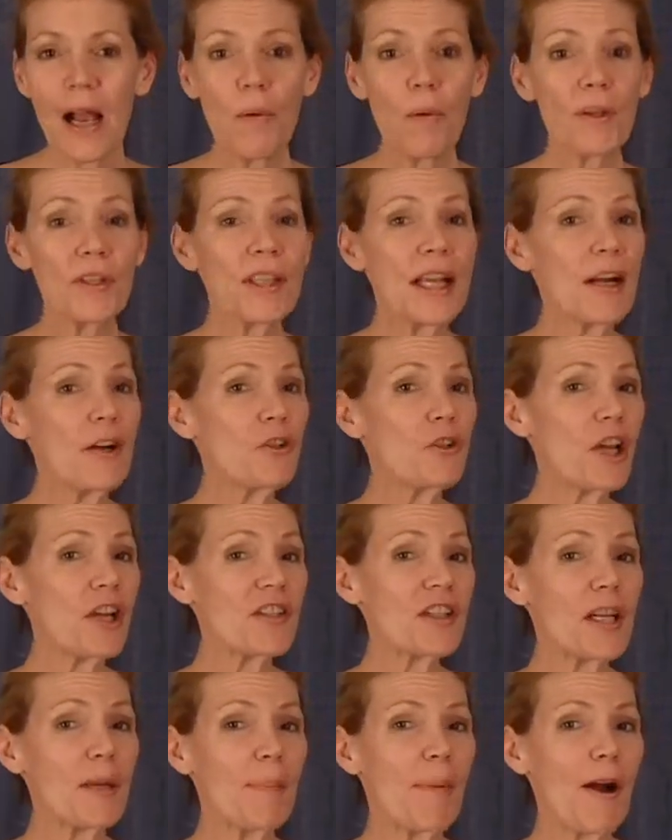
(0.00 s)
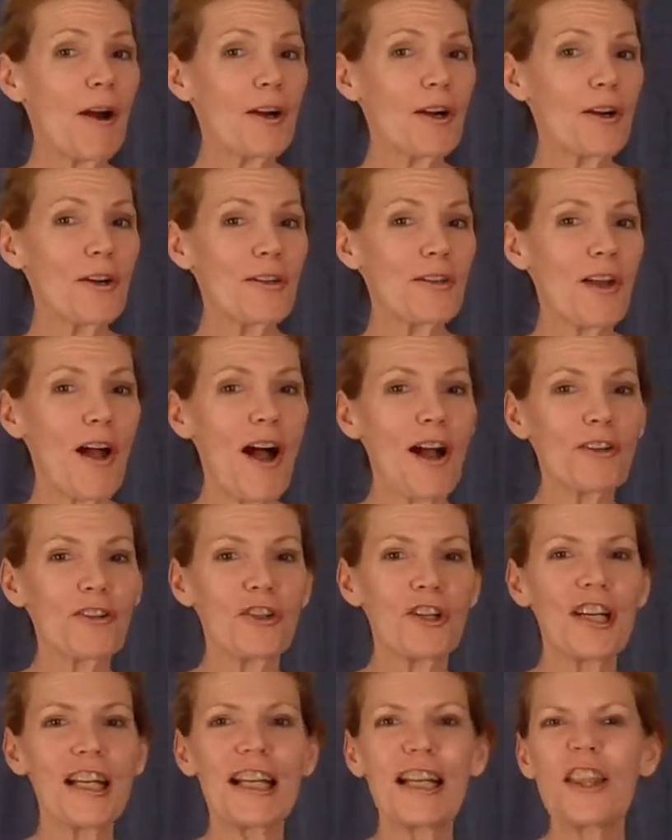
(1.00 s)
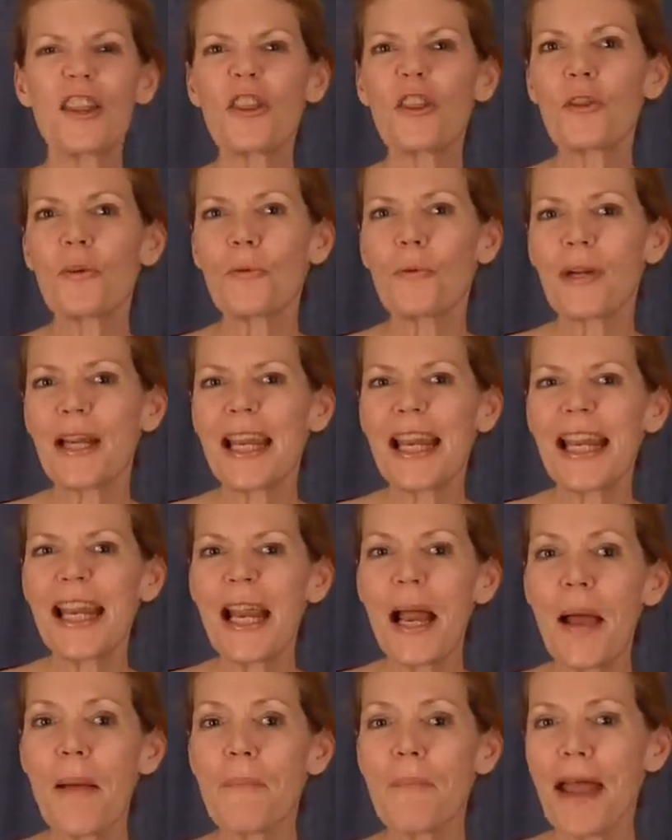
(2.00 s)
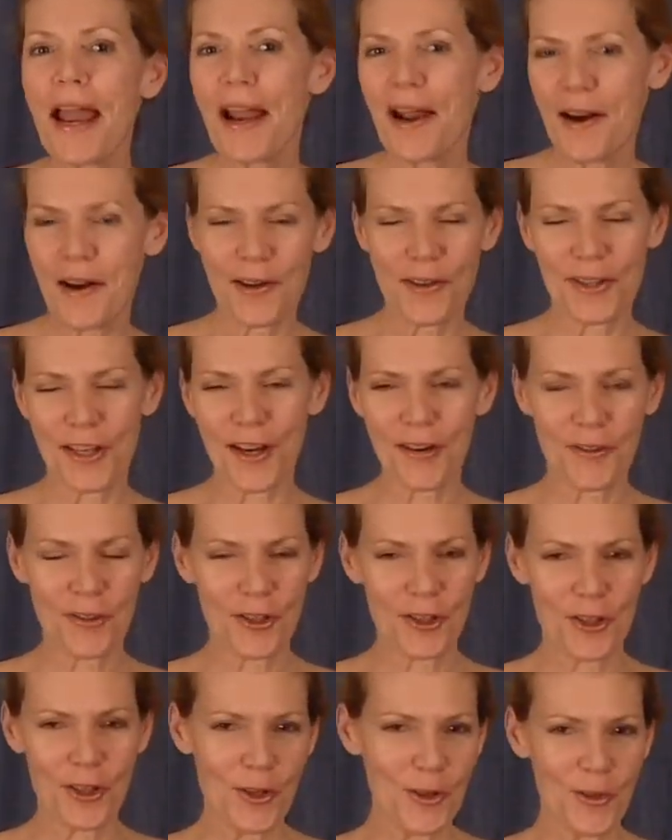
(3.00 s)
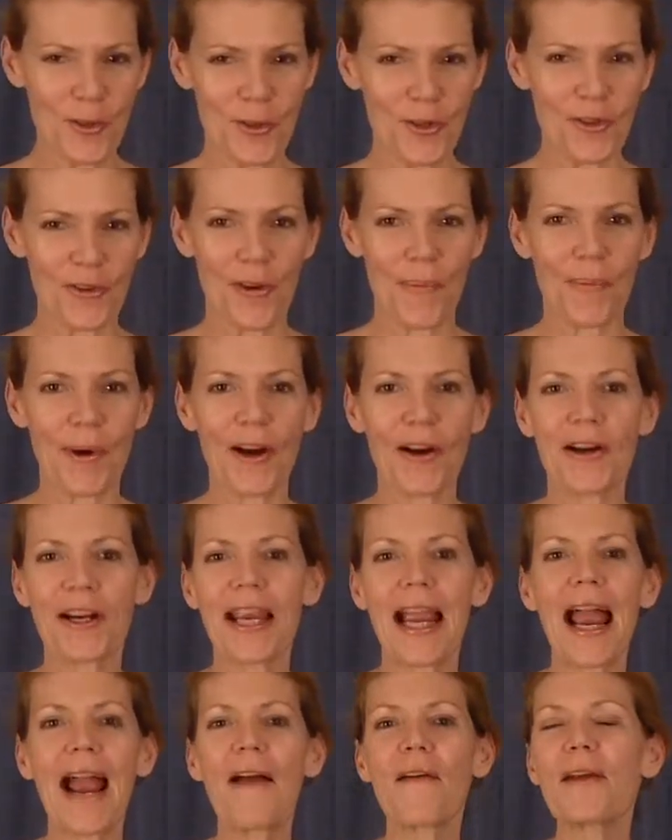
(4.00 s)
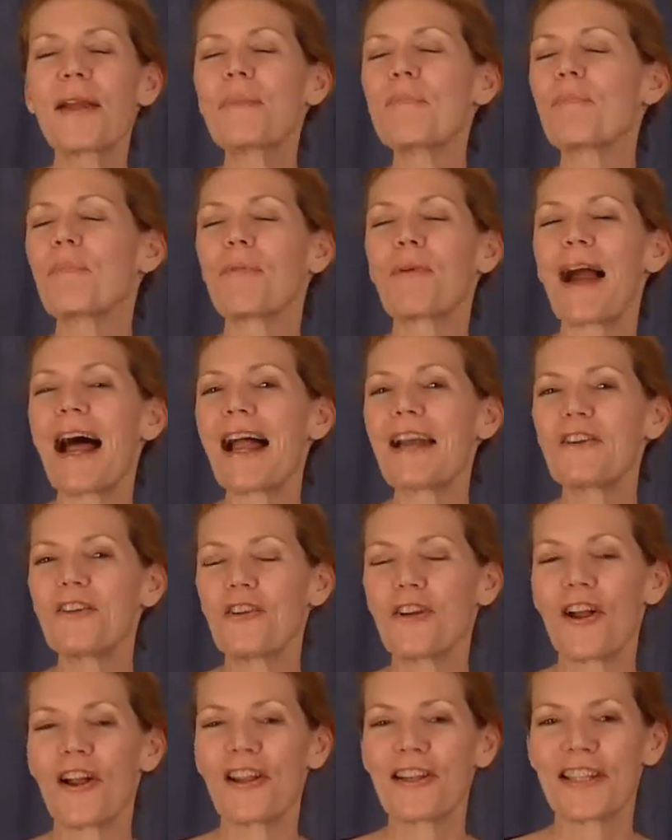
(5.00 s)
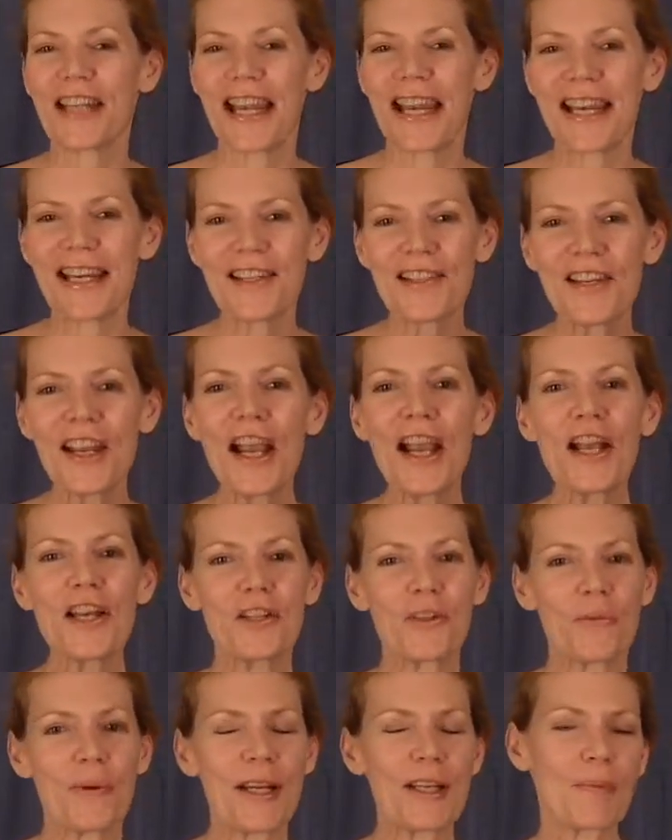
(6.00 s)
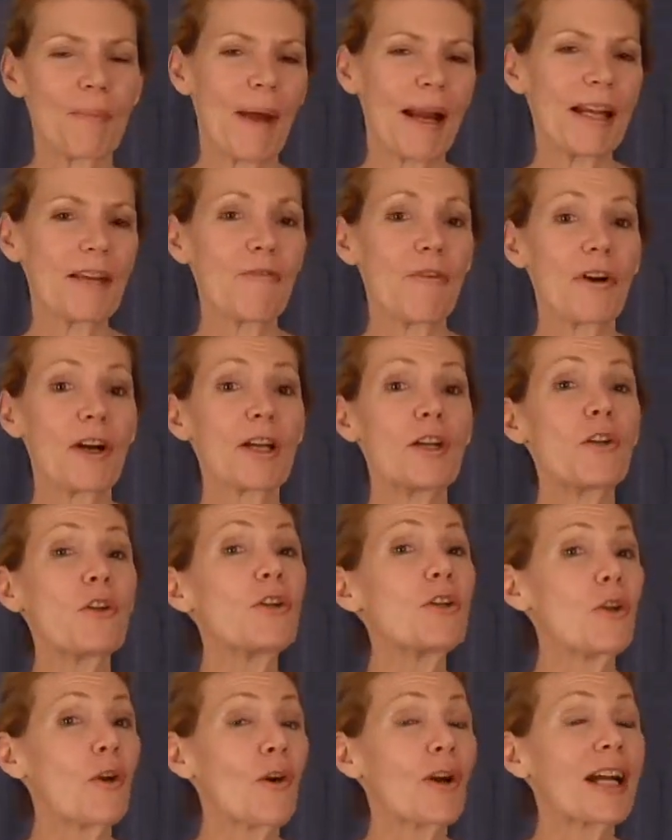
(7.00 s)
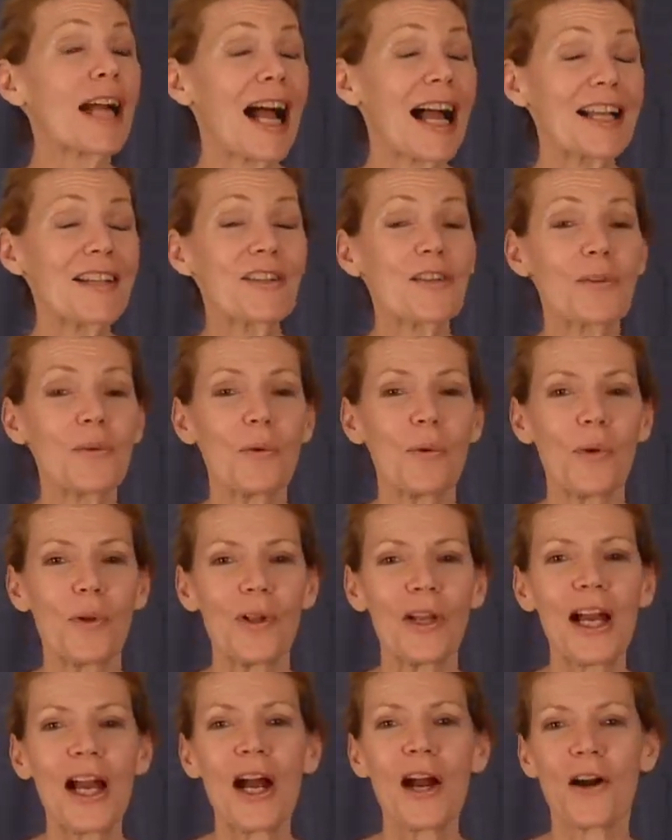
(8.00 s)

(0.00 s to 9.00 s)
Well, Sarah Jessica Parker is auctioning three pairs of shoes from her Carrie Bradshaw days to raise money for a New York high school.